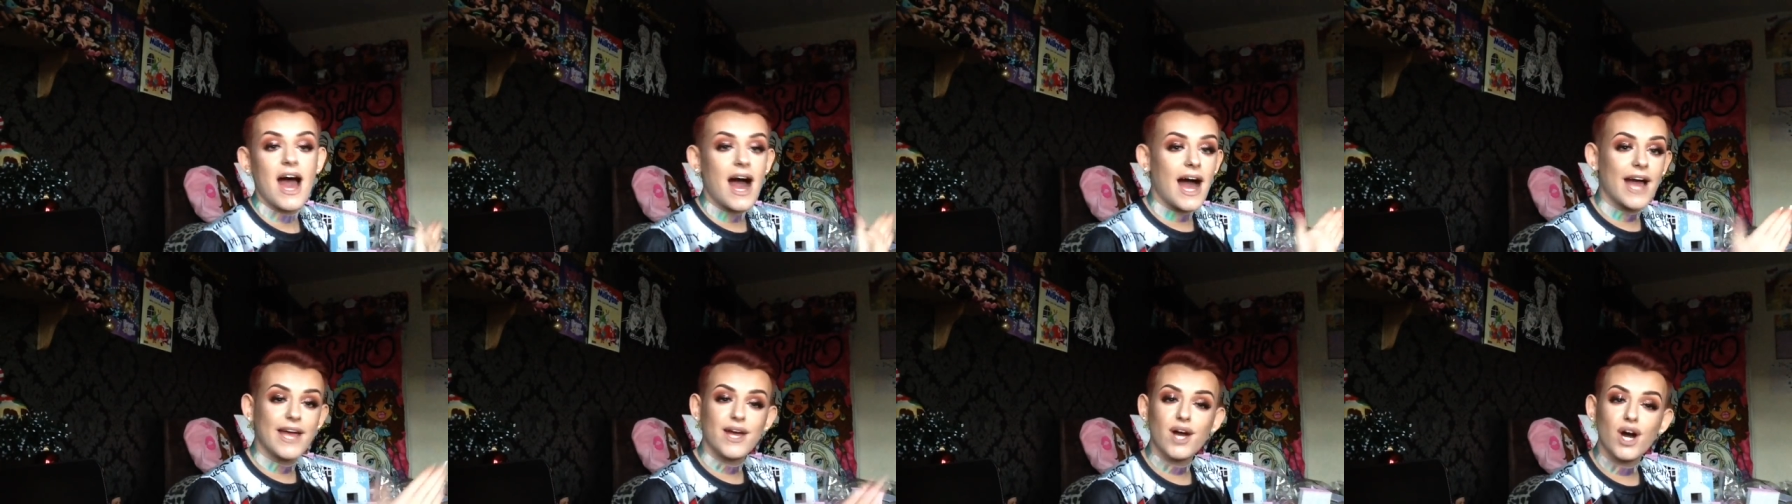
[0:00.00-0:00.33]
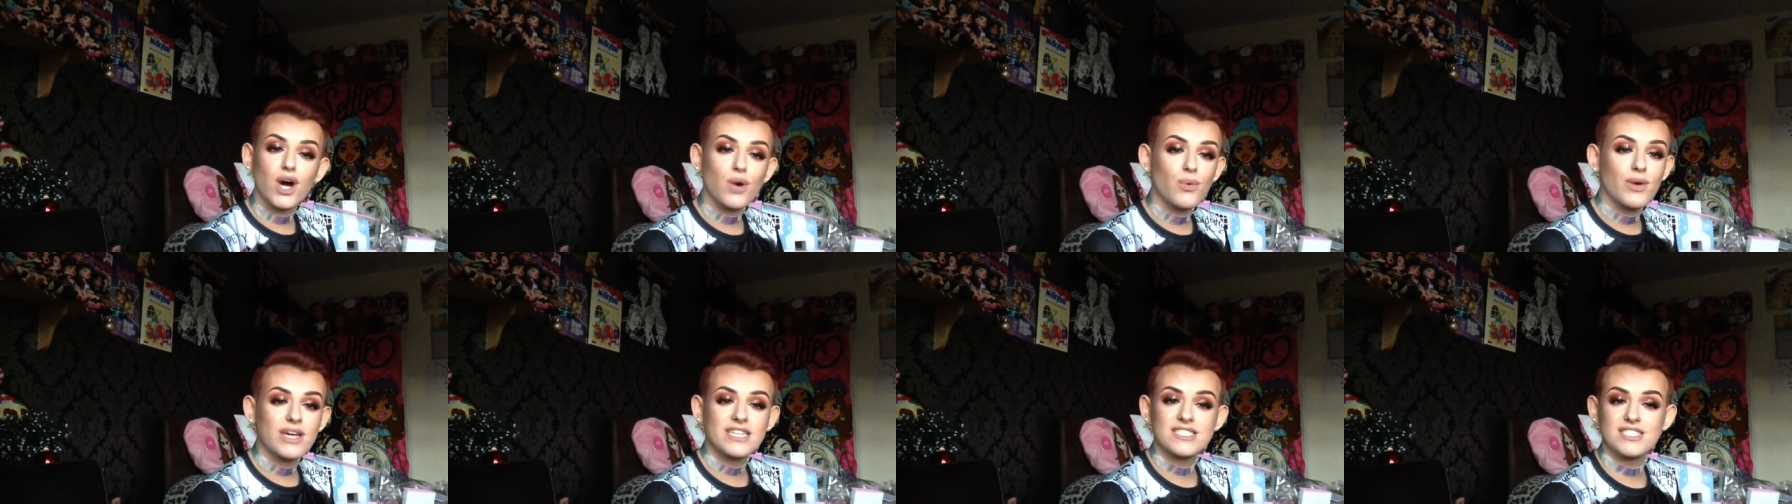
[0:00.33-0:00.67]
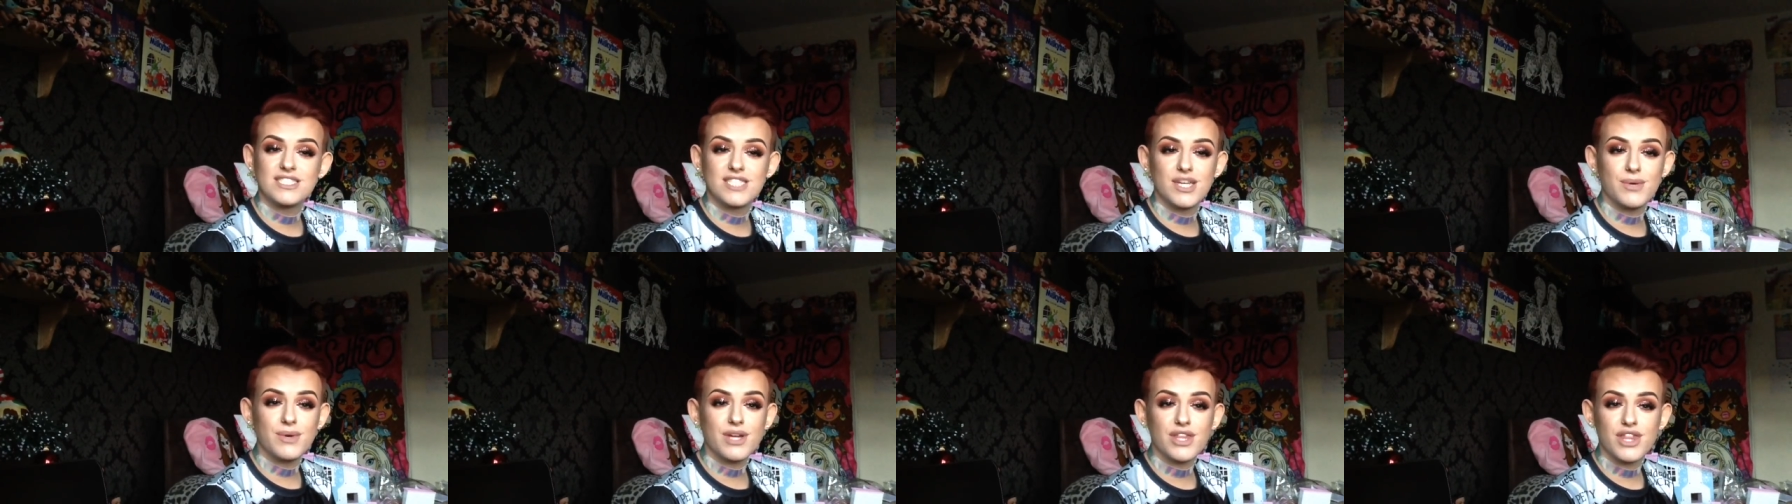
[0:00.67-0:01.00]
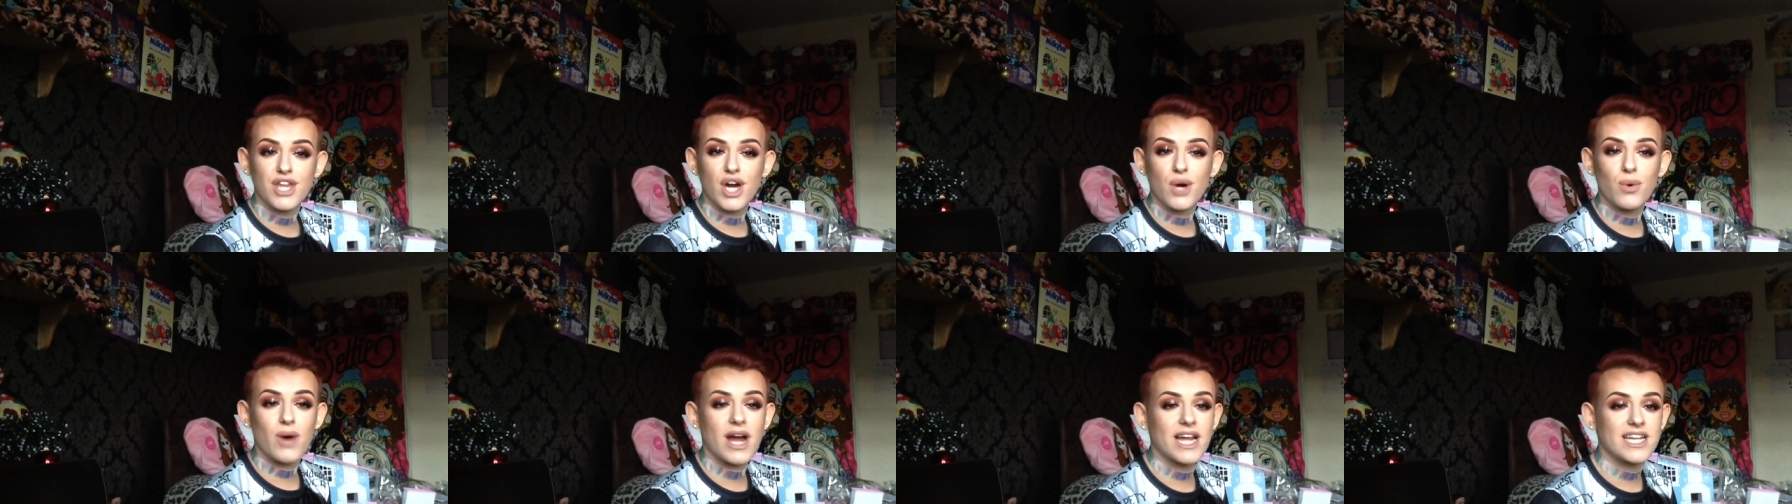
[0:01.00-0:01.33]
I always do it
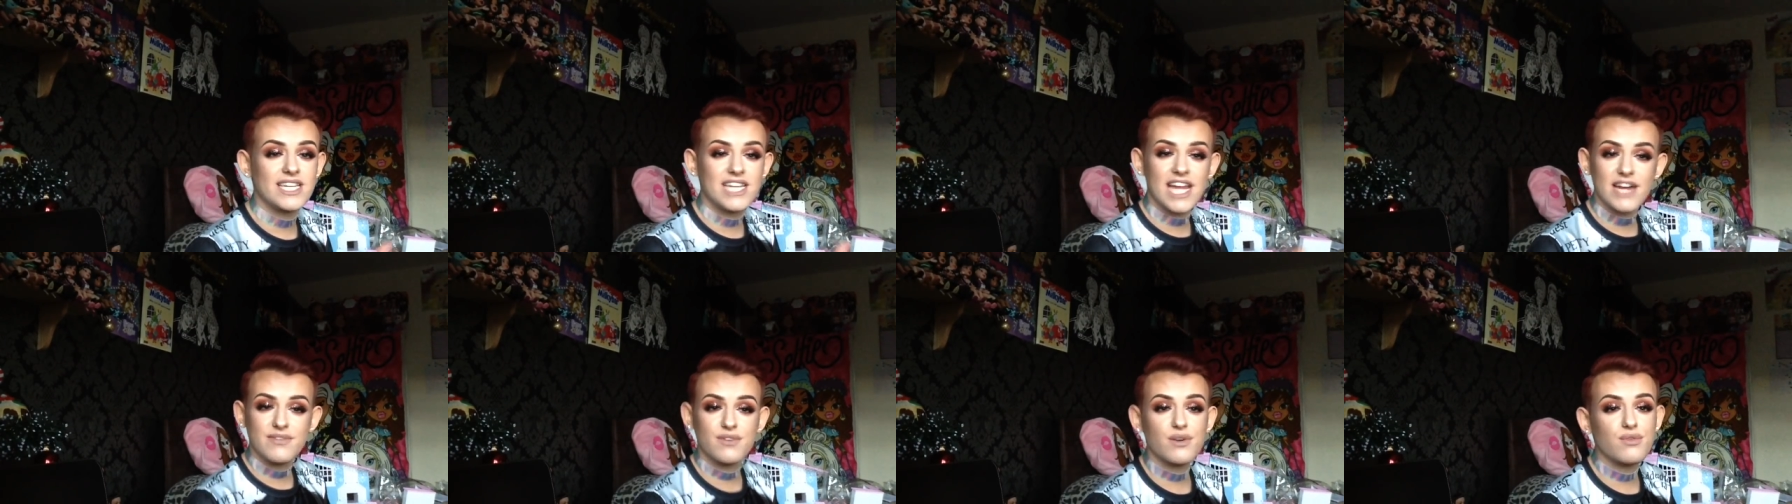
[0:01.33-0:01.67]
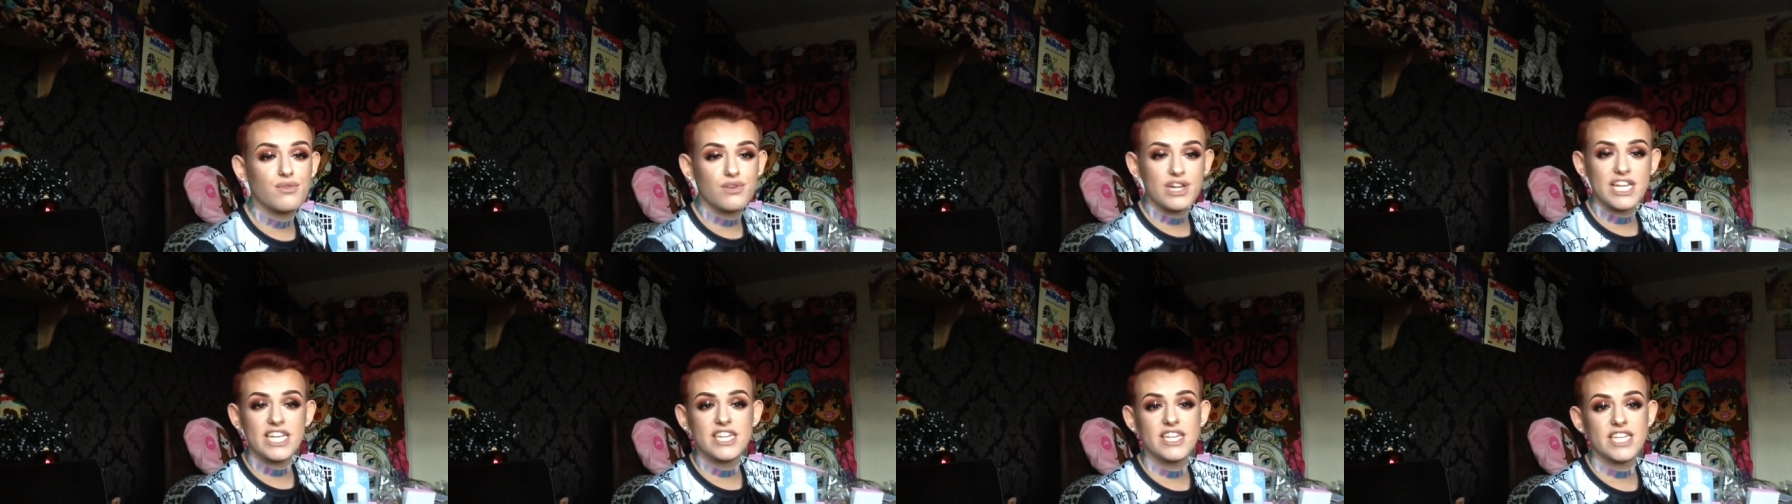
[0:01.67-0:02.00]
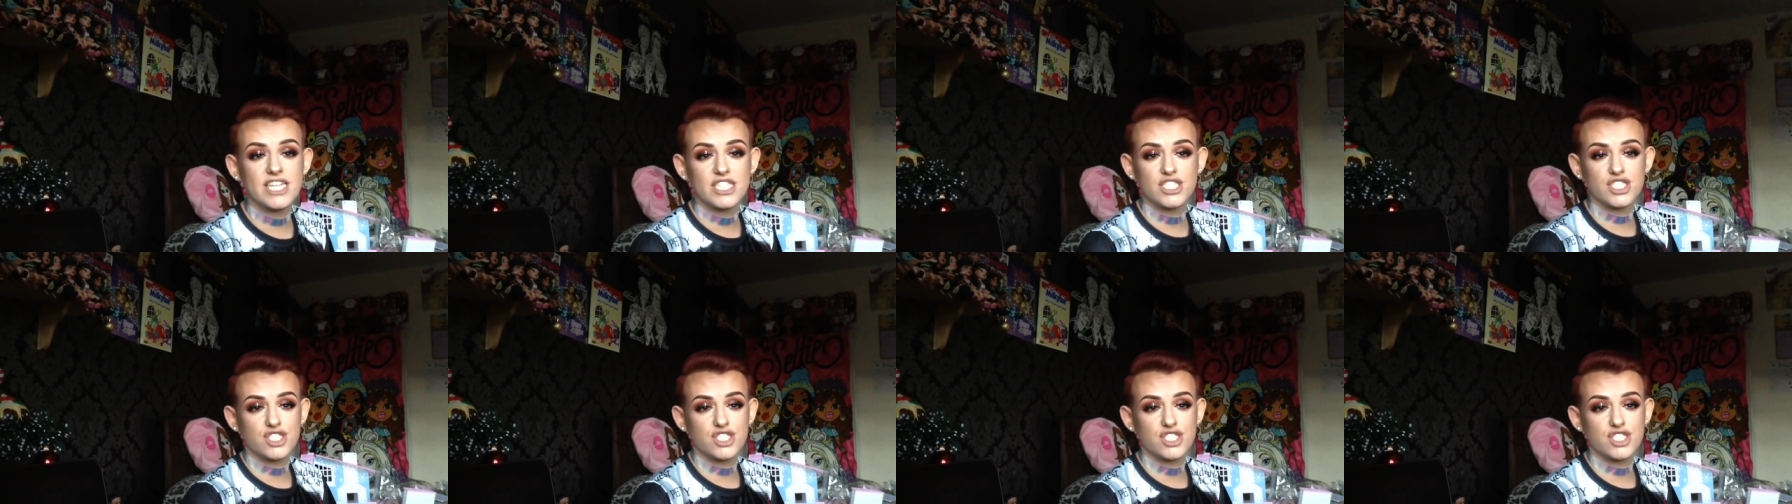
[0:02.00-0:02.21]
though, I never read the